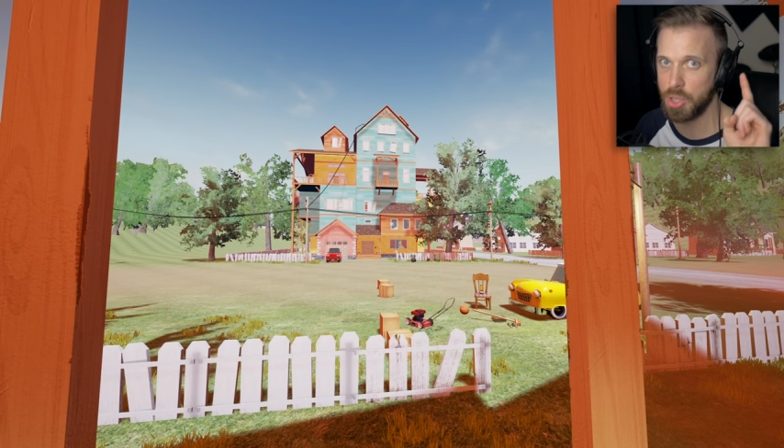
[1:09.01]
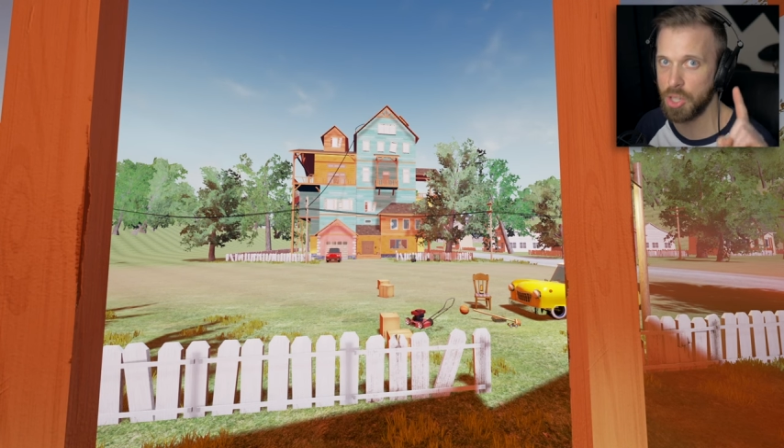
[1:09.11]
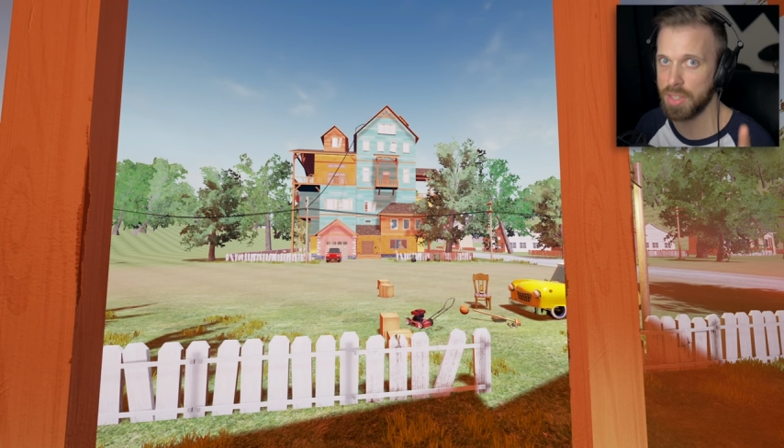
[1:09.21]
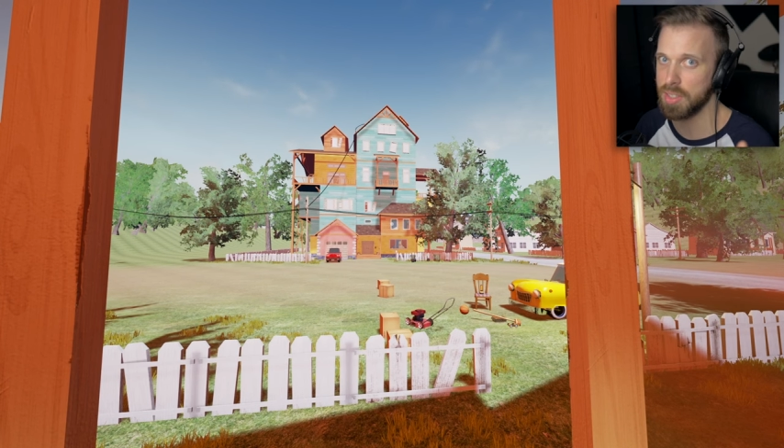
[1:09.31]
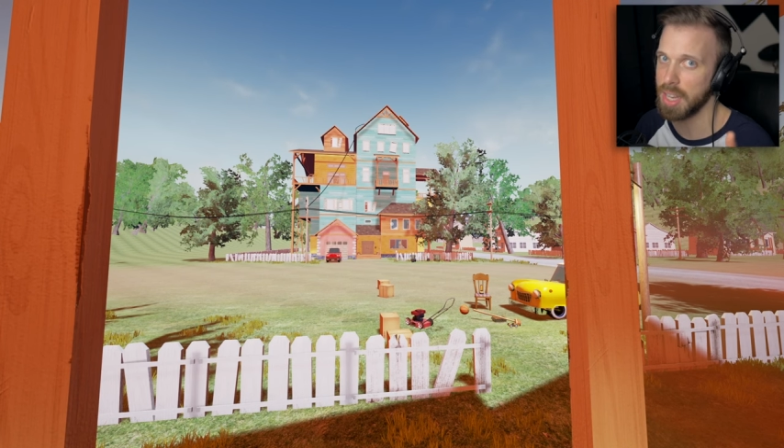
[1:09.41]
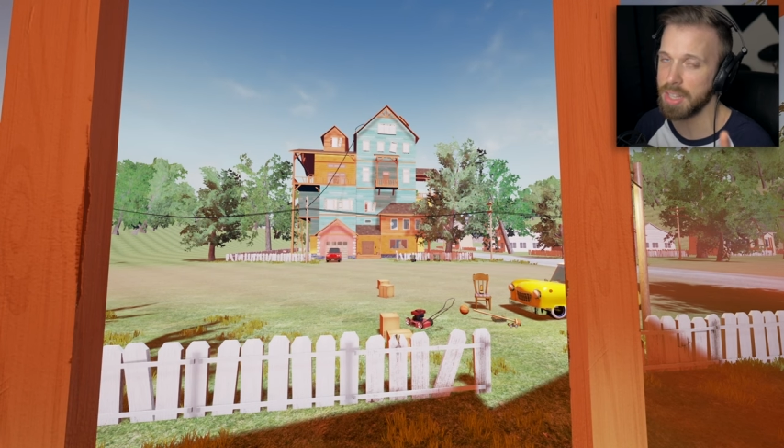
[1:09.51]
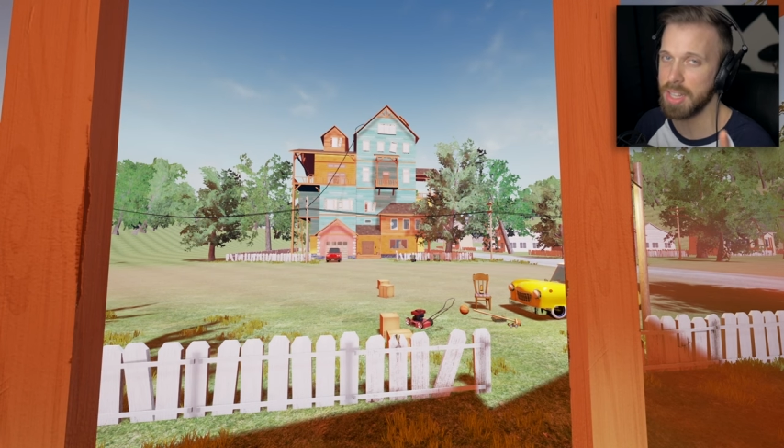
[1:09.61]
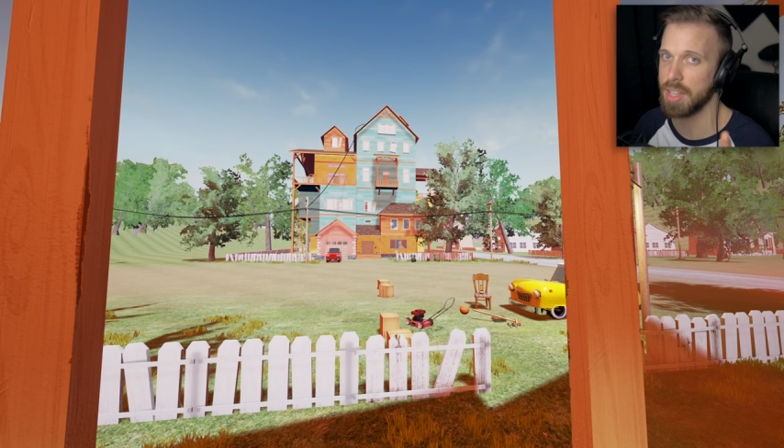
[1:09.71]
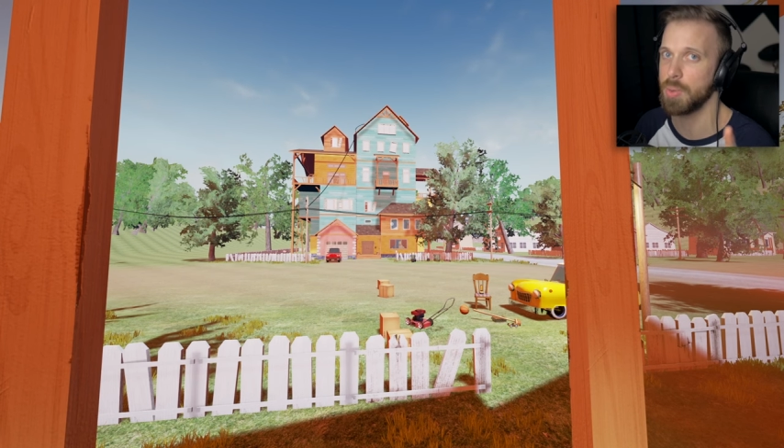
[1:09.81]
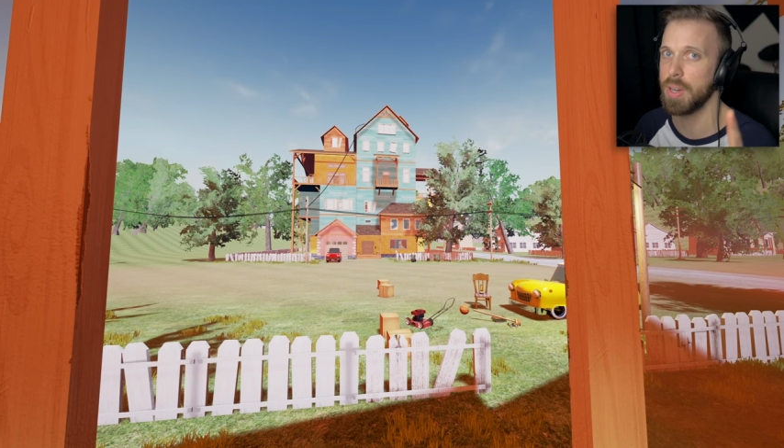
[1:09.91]
just like
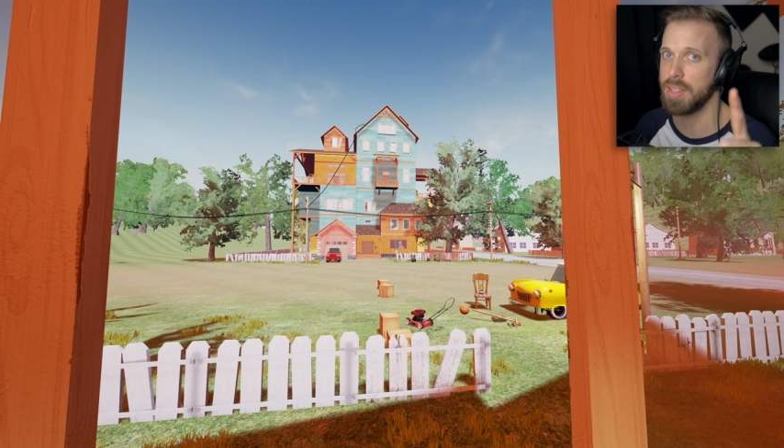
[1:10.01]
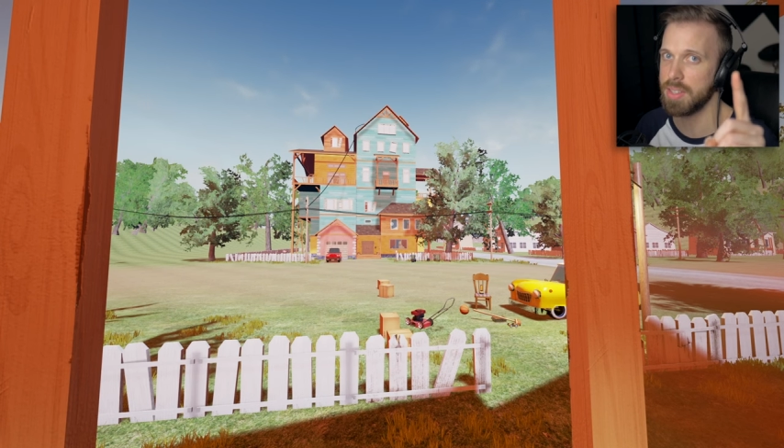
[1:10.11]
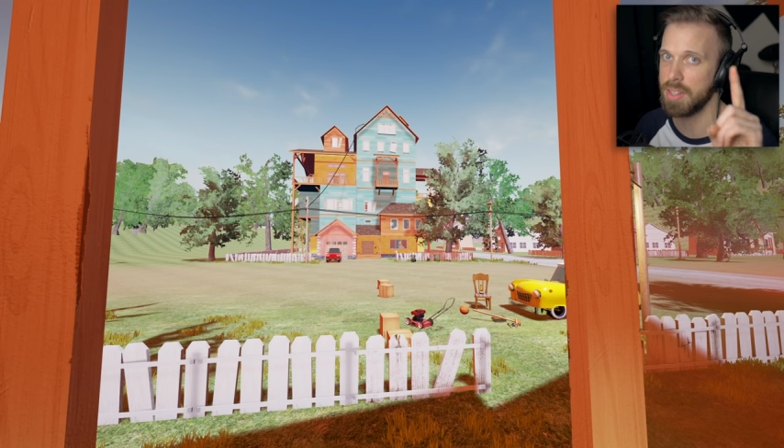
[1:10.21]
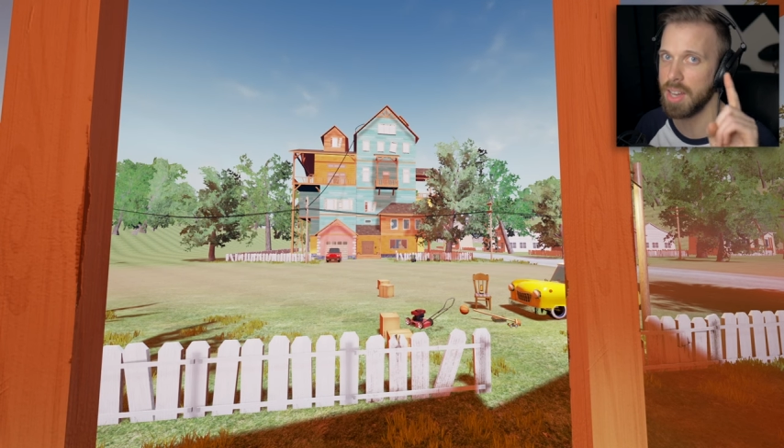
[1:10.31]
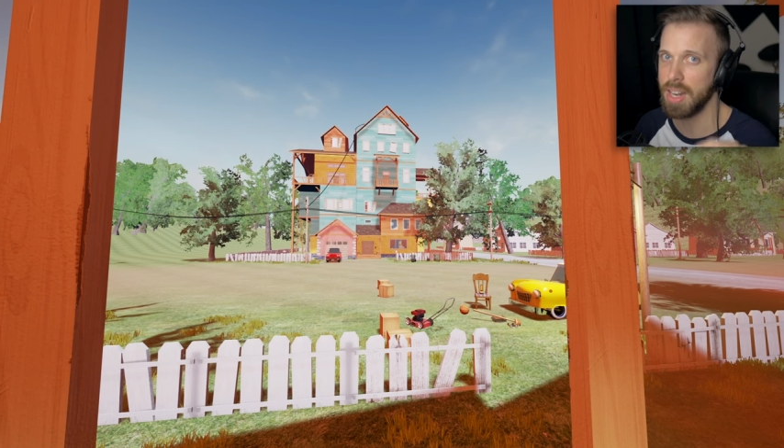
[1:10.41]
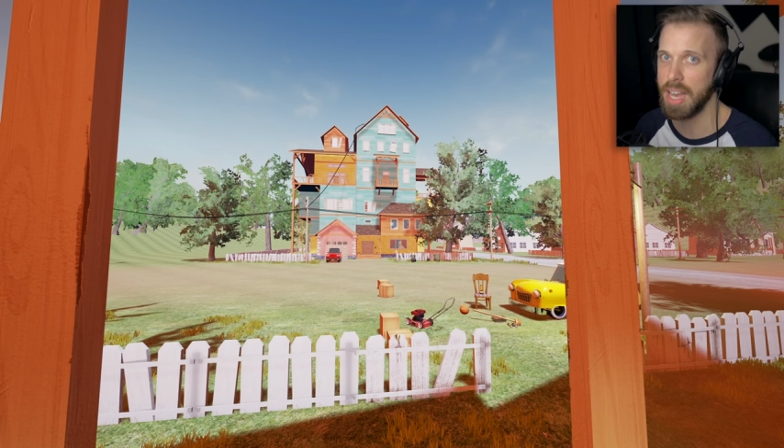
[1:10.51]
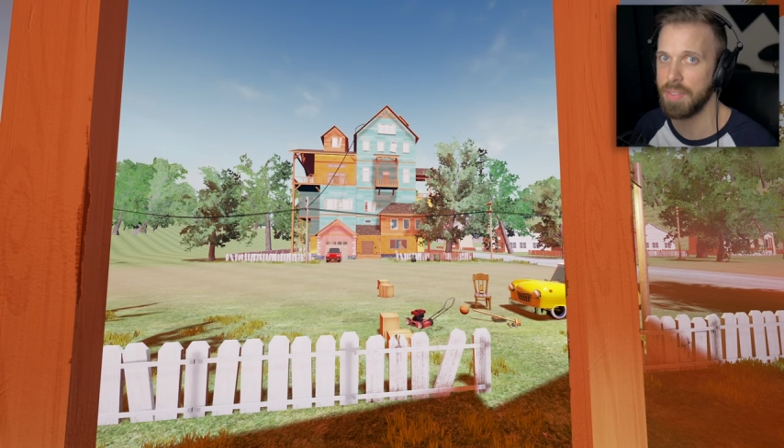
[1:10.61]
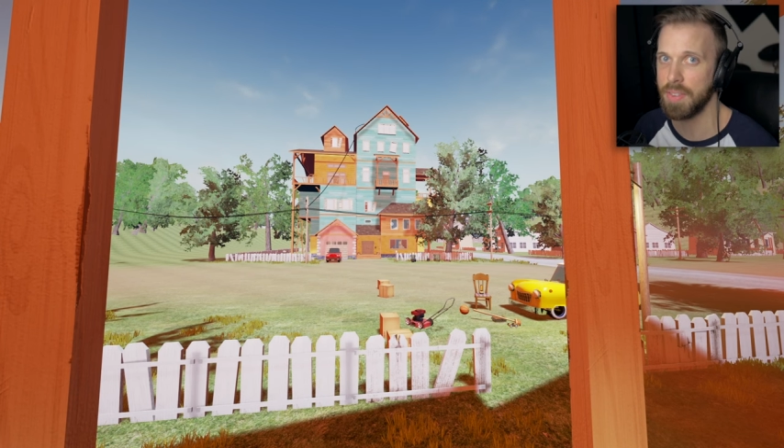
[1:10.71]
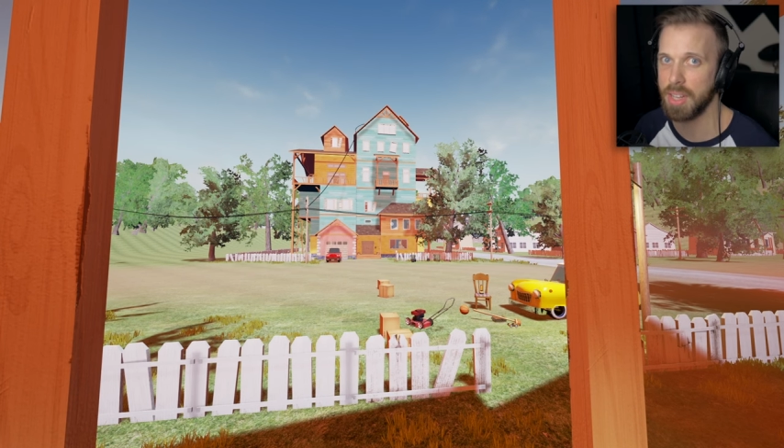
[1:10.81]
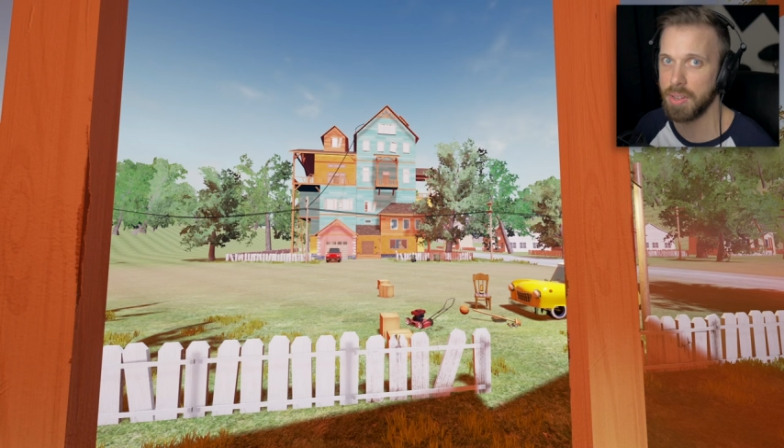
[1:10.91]
the other ones and not
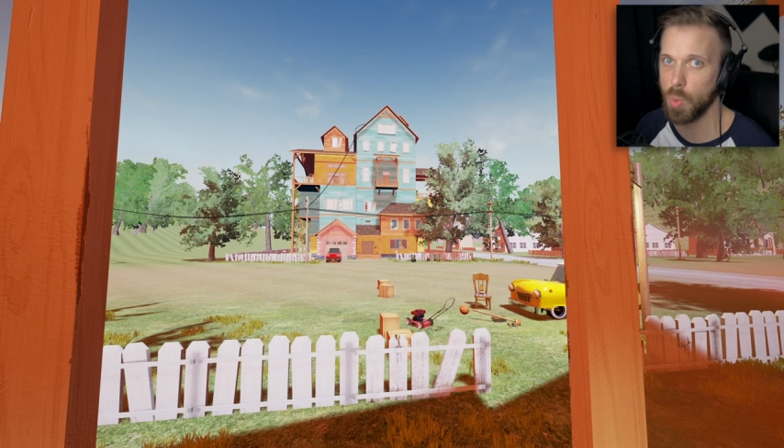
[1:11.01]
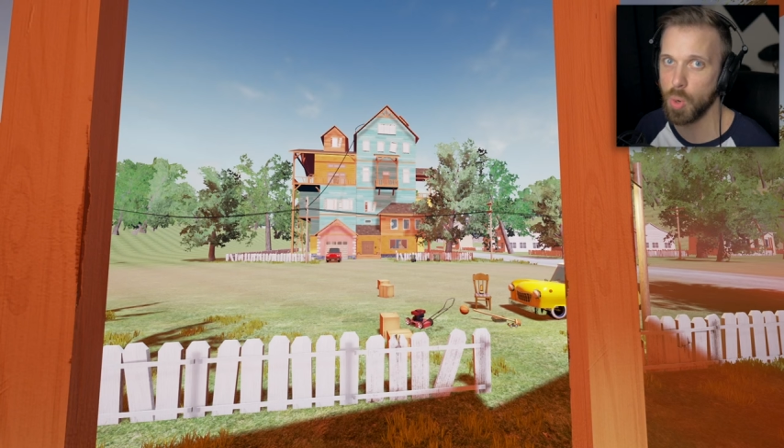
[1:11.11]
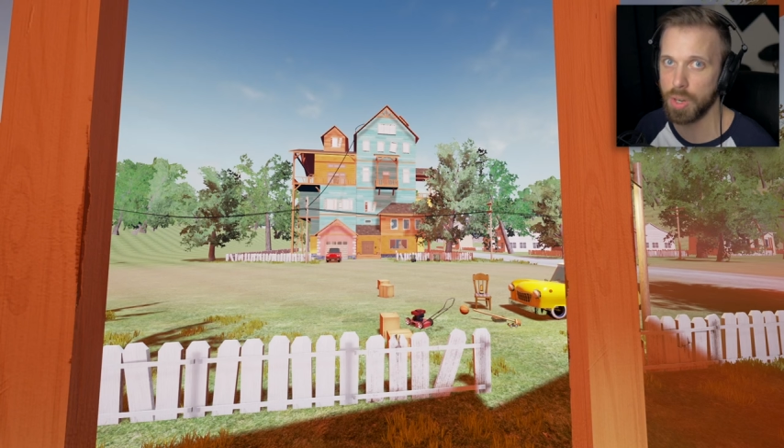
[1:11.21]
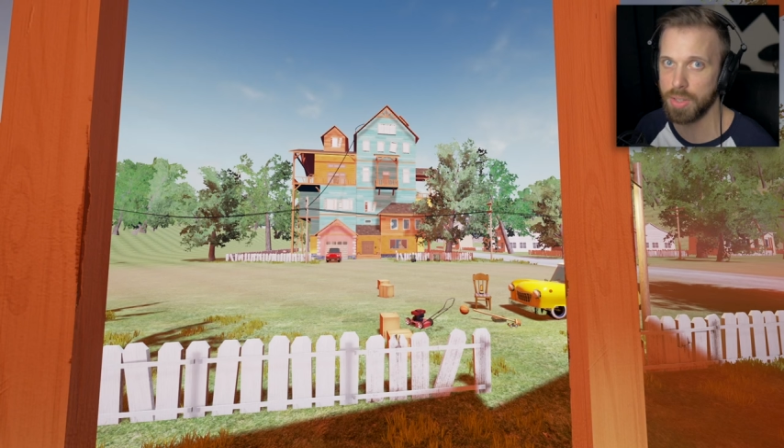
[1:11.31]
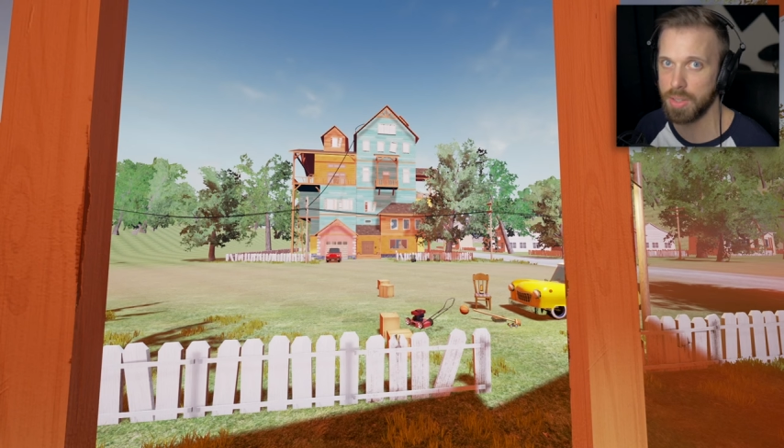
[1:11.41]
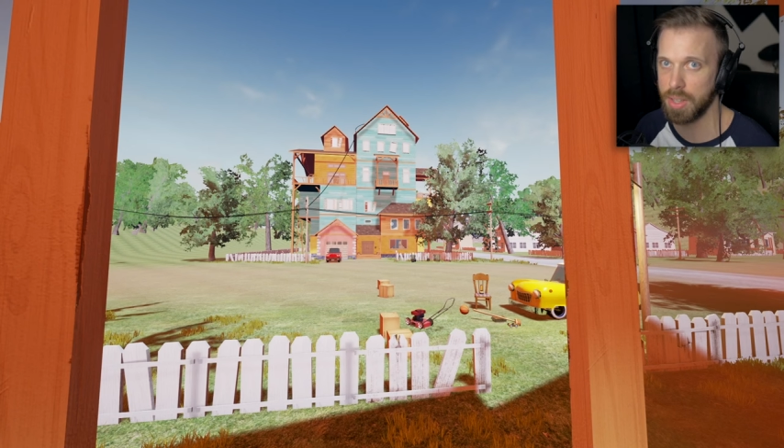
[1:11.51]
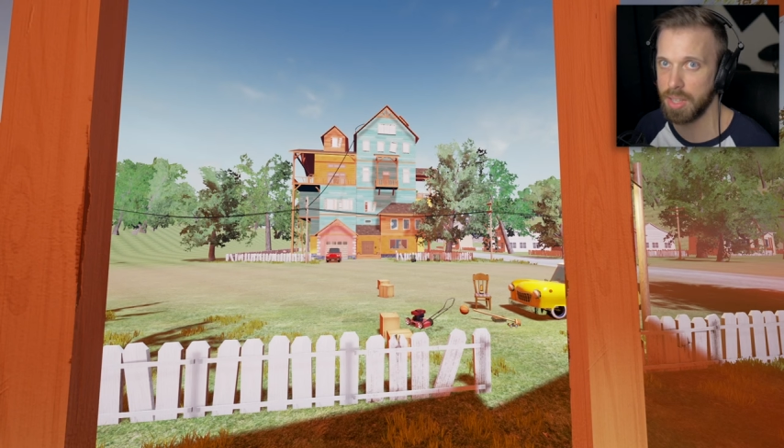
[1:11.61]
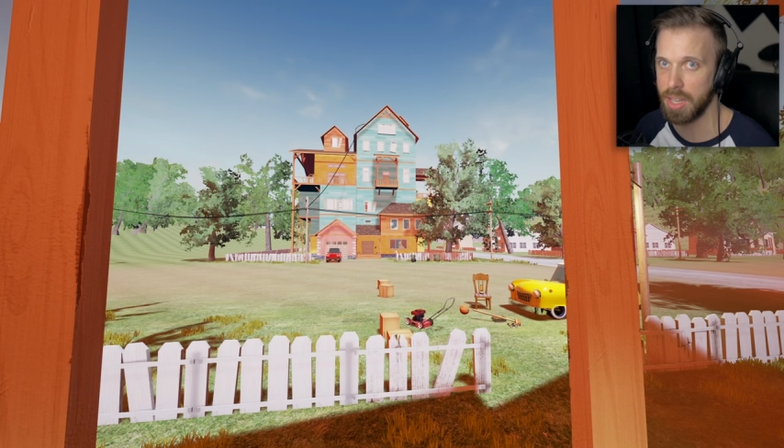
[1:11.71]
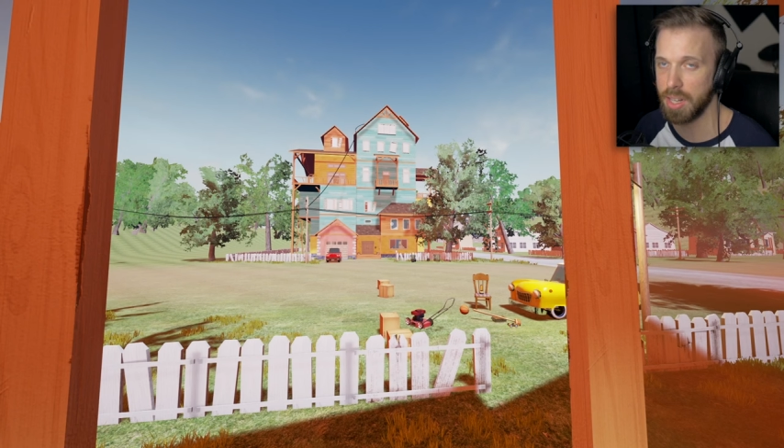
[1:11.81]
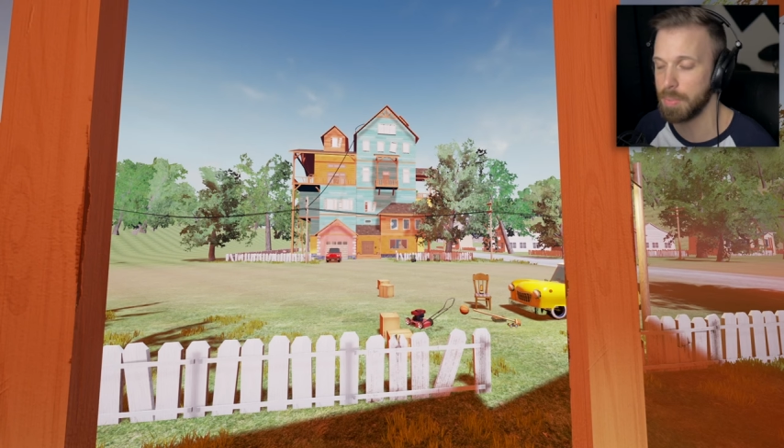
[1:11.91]
have any warrant at
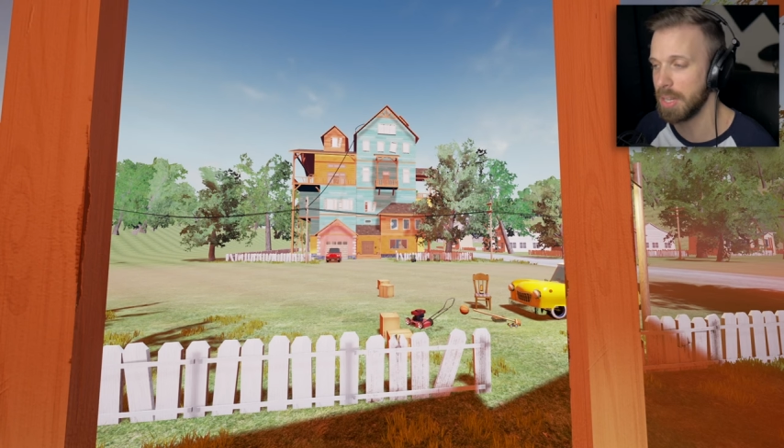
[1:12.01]
the end,